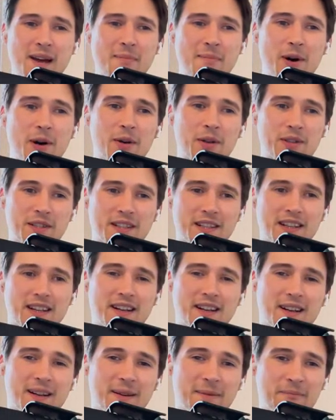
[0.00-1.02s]
about
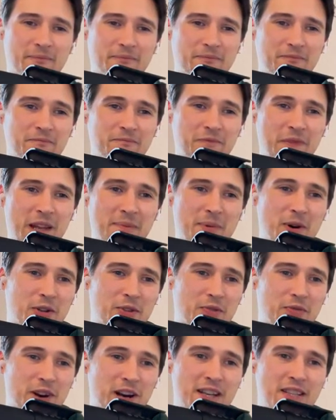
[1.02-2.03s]
um,
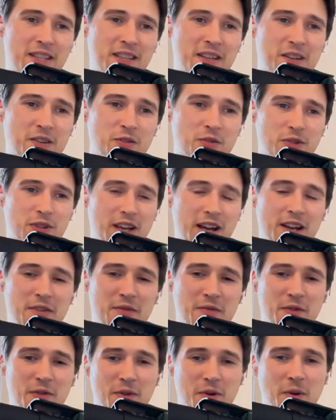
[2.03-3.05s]
about writing, you should kind
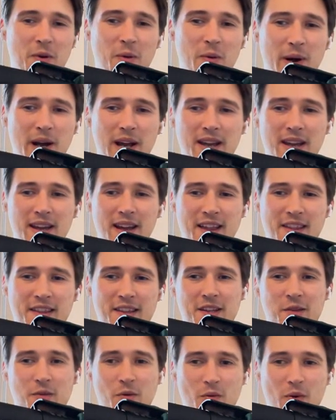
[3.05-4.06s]
of throw away and
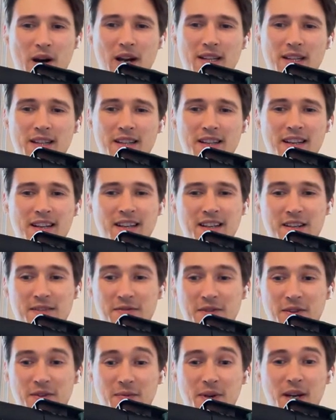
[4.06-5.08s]
then write it in a
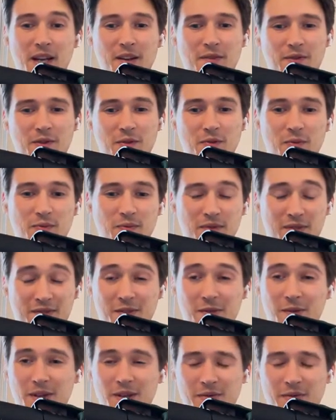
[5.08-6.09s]
different way if you if
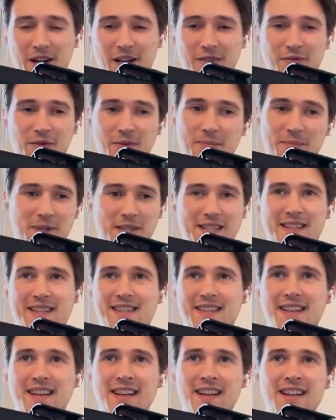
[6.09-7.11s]
you want to write for
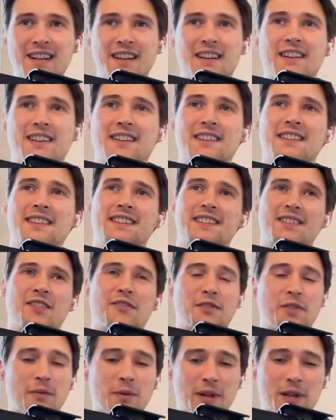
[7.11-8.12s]
business or
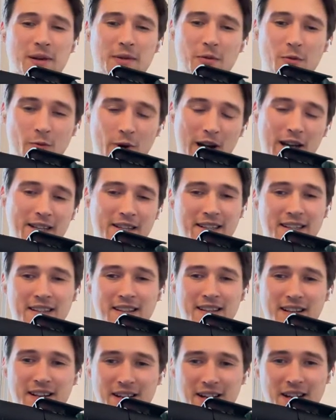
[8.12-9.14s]
if you want to write in
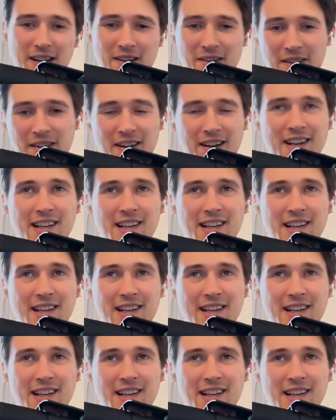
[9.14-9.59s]
the career.